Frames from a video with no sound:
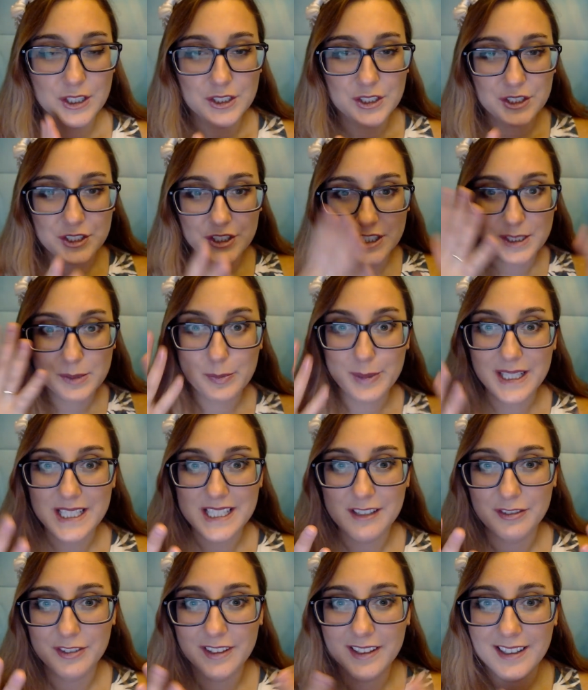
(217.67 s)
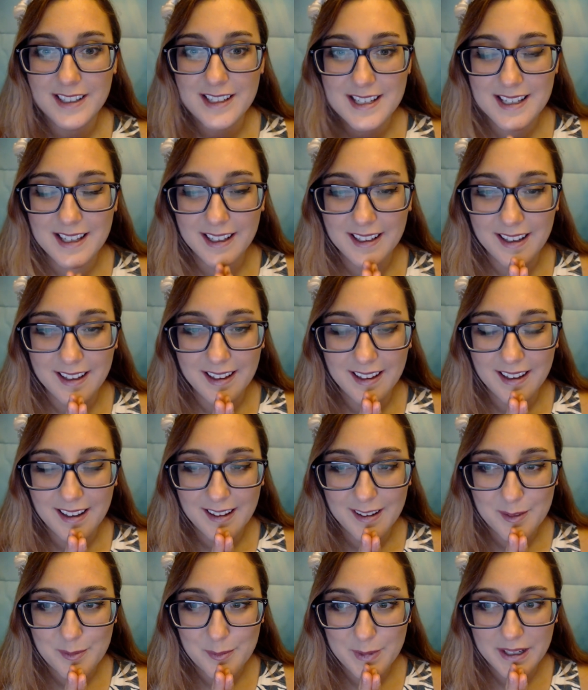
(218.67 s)
just be different
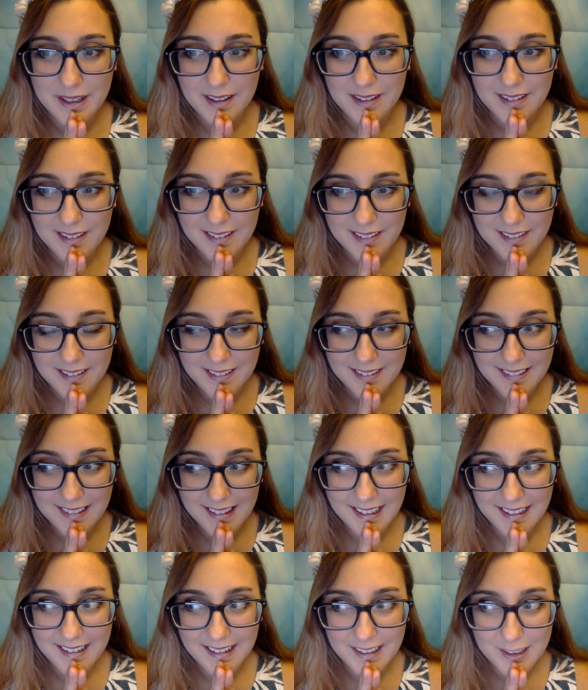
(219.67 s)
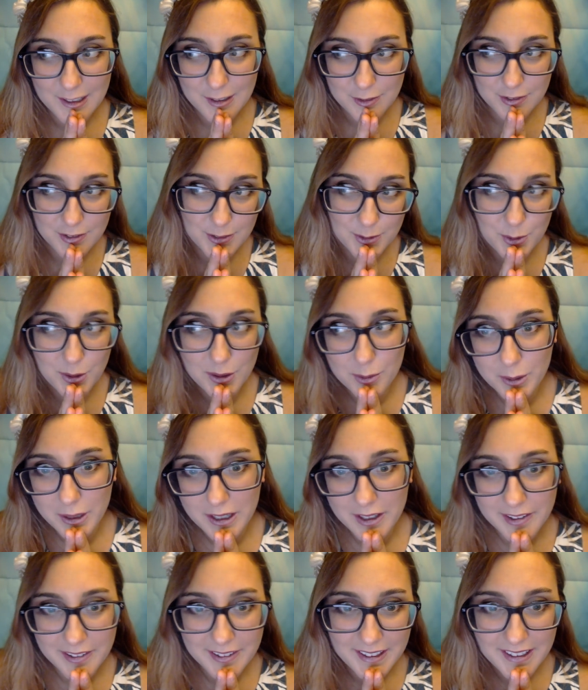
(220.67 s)
and make that kind of
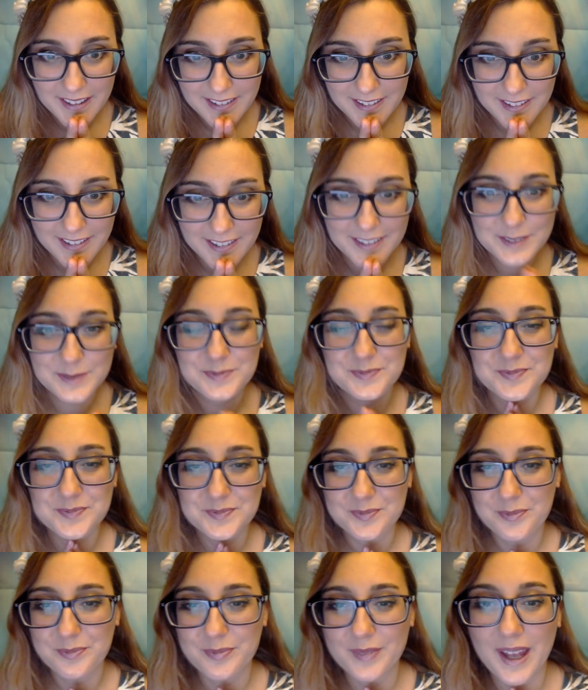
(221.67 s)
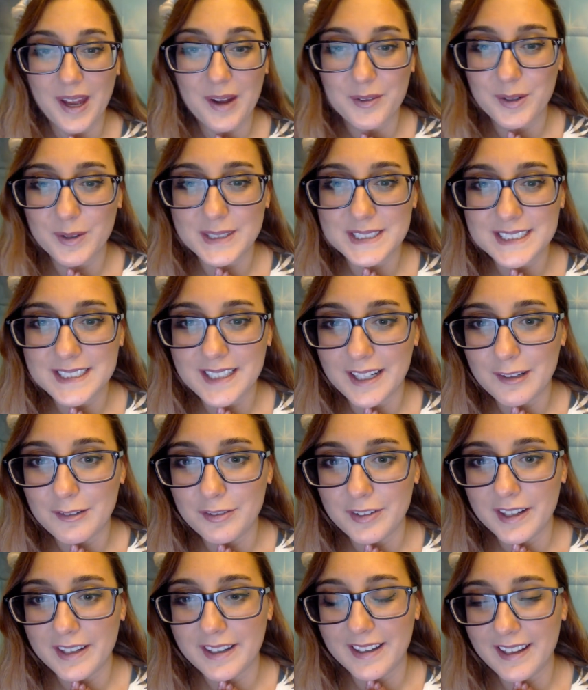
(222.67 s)
weird character. I don't know, it's kind of
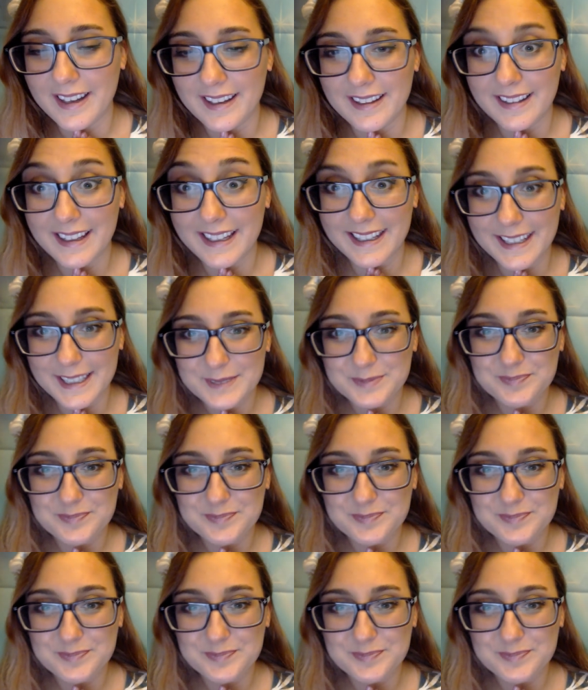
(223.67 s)
fun and I like it.